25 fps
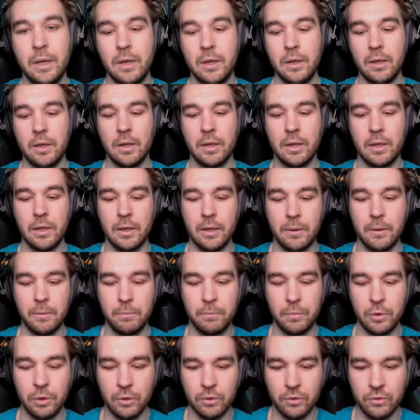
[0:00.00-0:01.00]

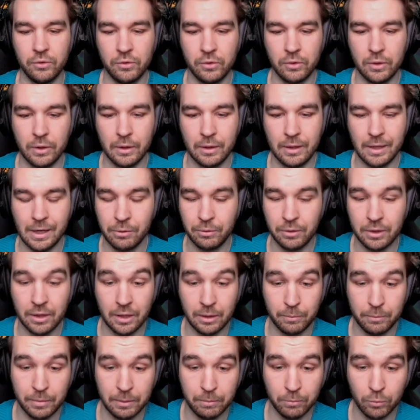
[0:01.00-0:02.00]
because now we get
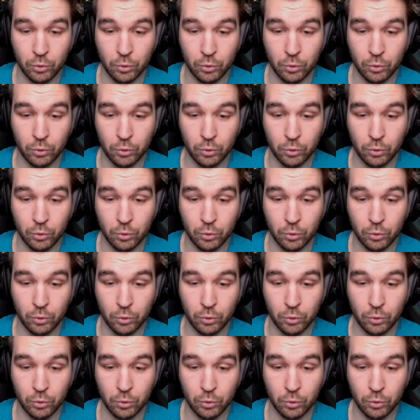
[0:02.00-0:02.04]
a bit